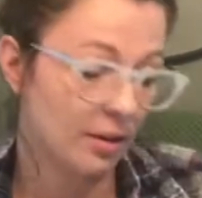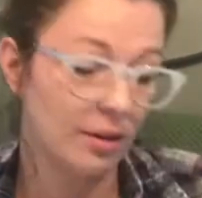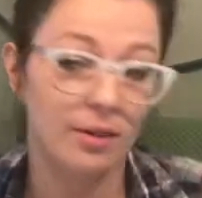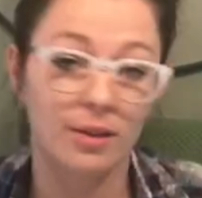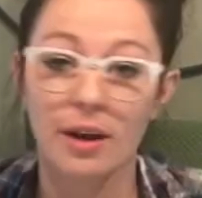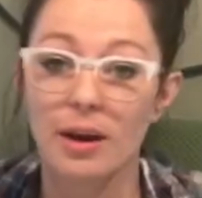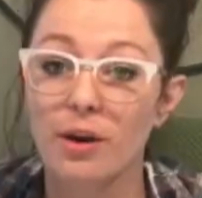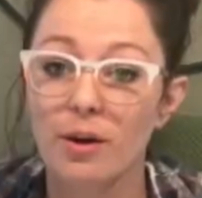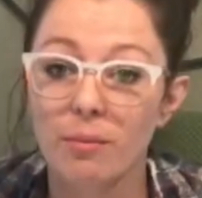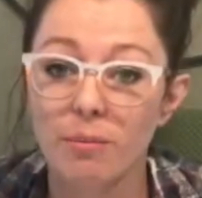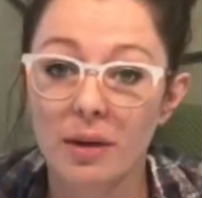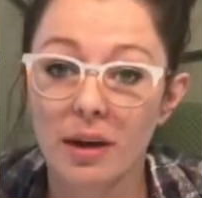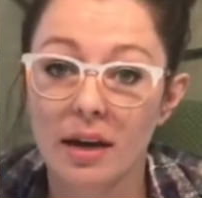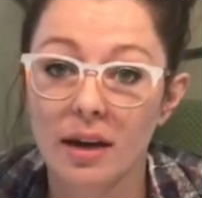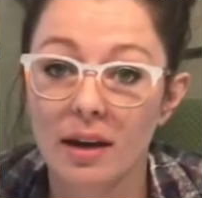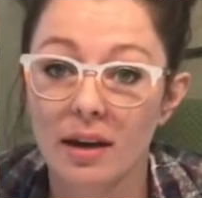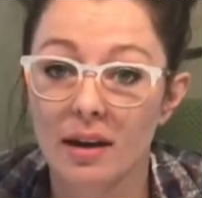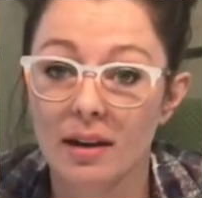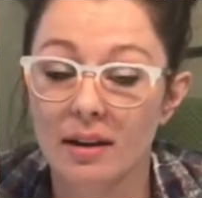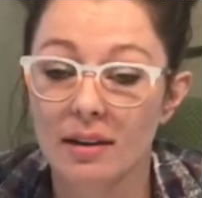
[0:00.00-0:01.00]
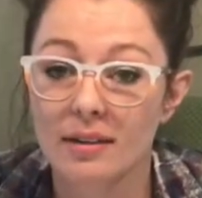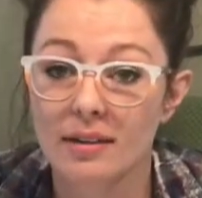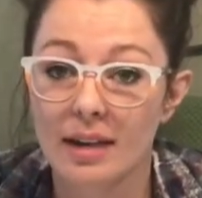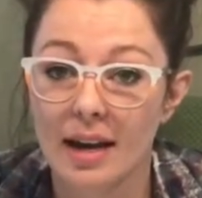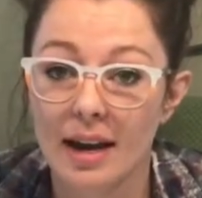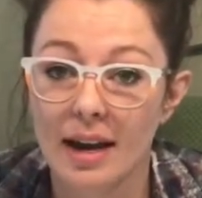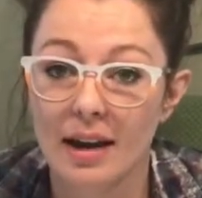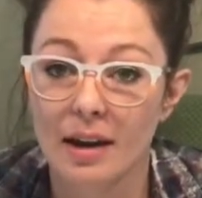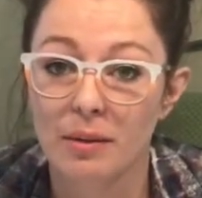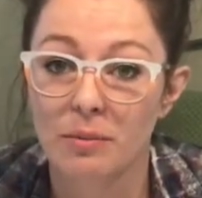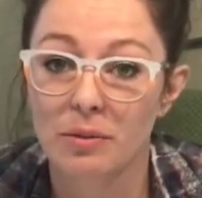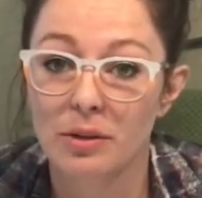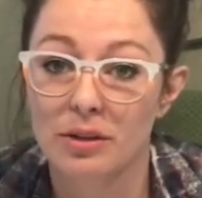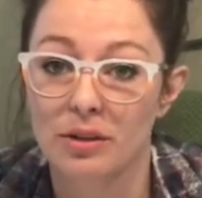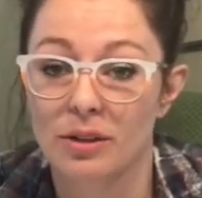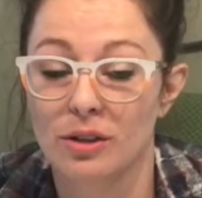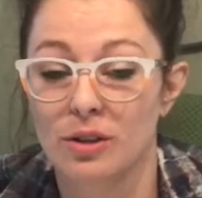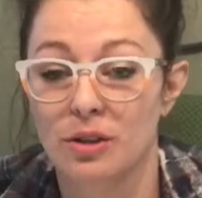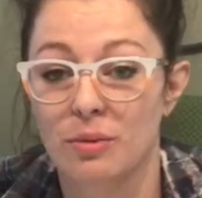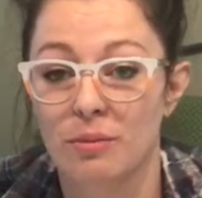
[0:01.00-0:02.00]
therapy tabs
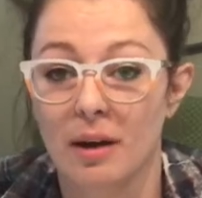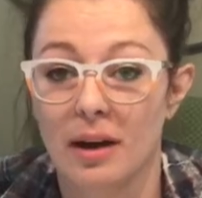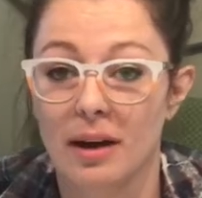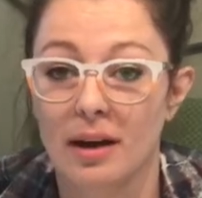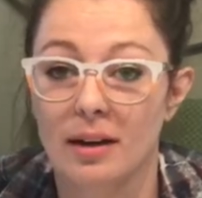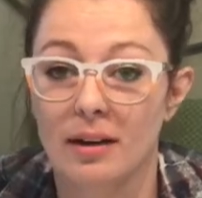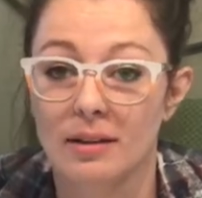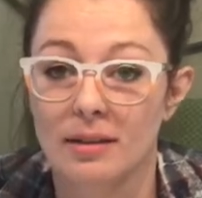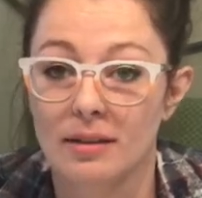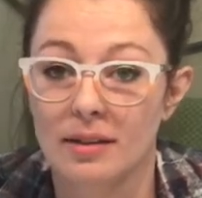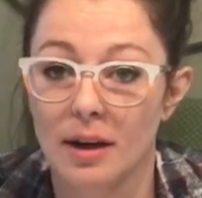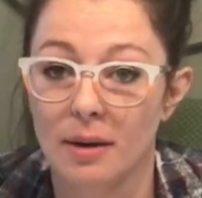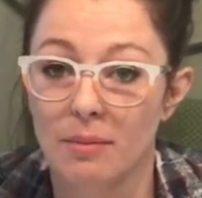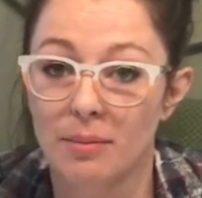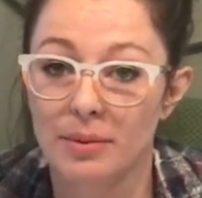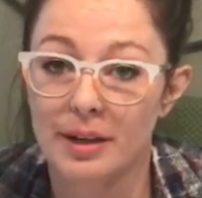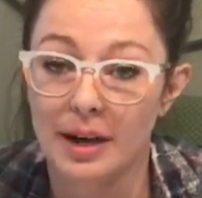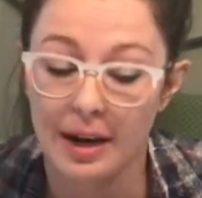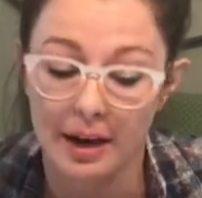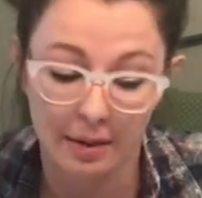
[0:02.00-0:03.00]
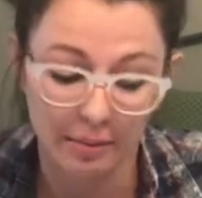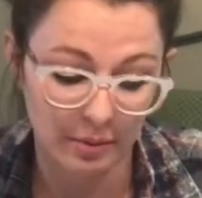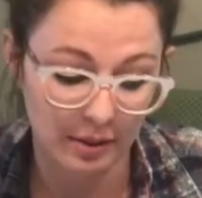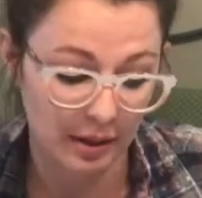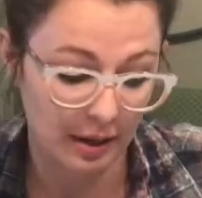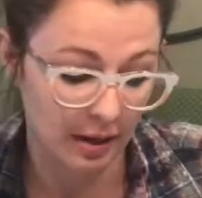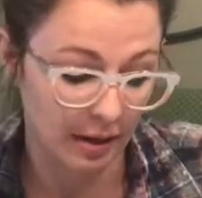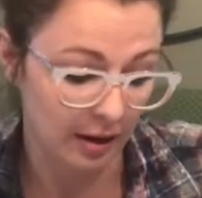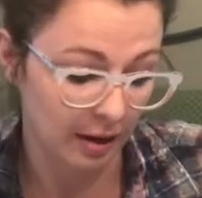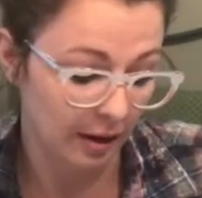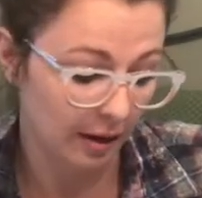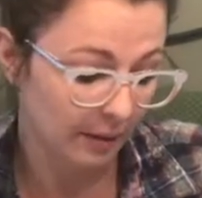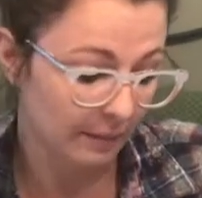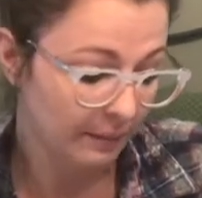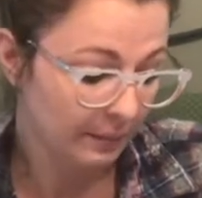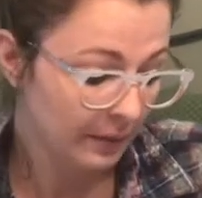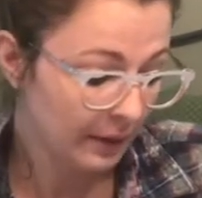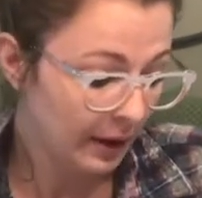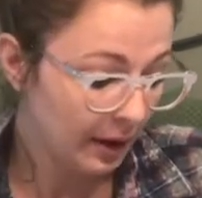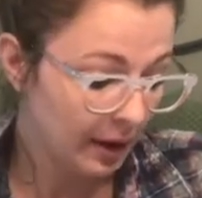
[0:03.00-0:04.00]
to do my sub-tabs here.
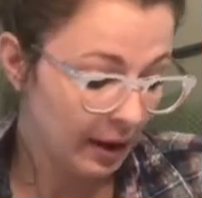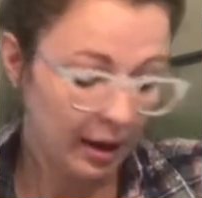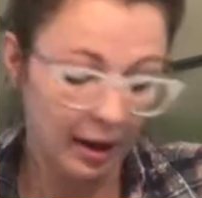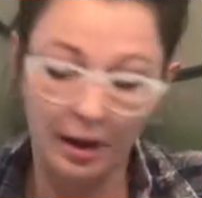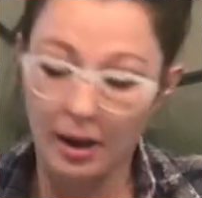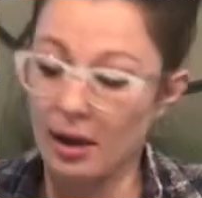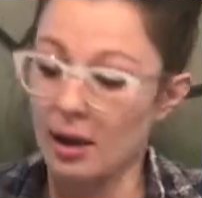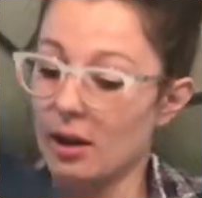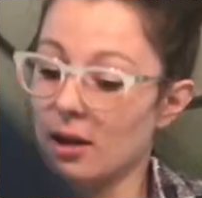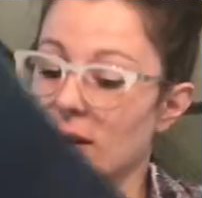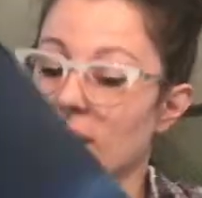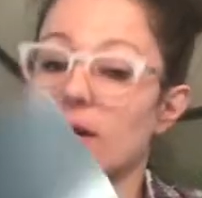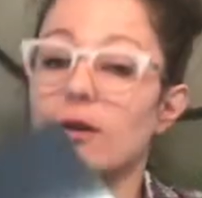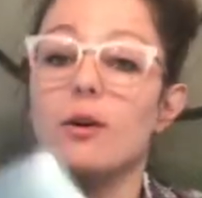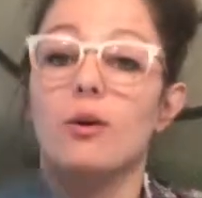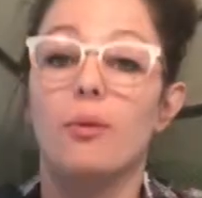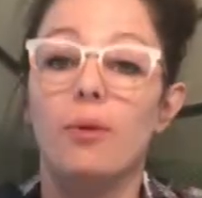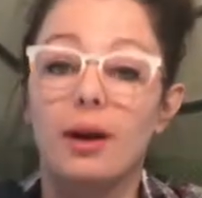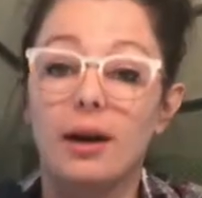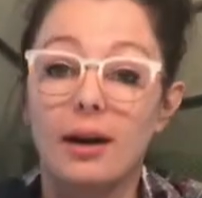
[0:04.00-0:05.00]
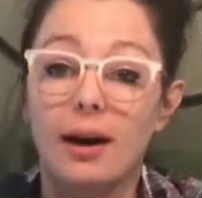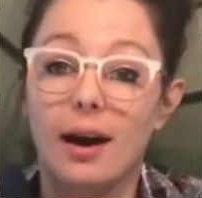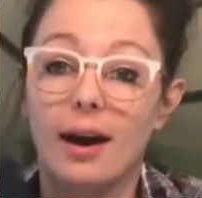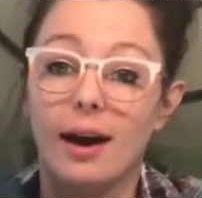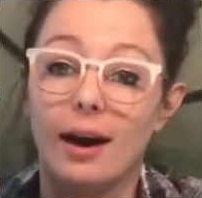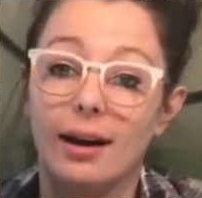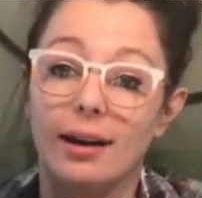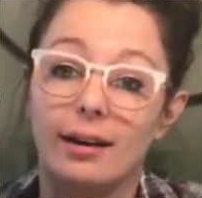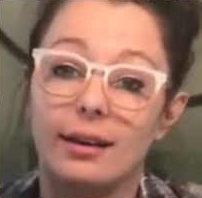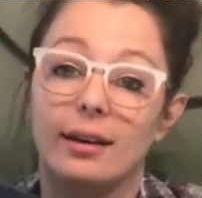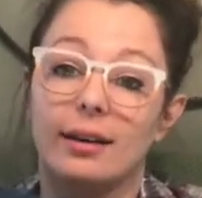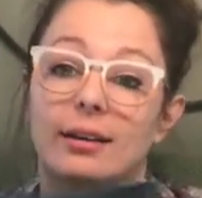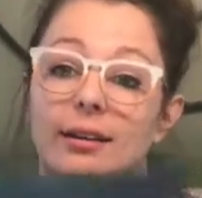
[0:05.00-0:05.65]
Quick hack.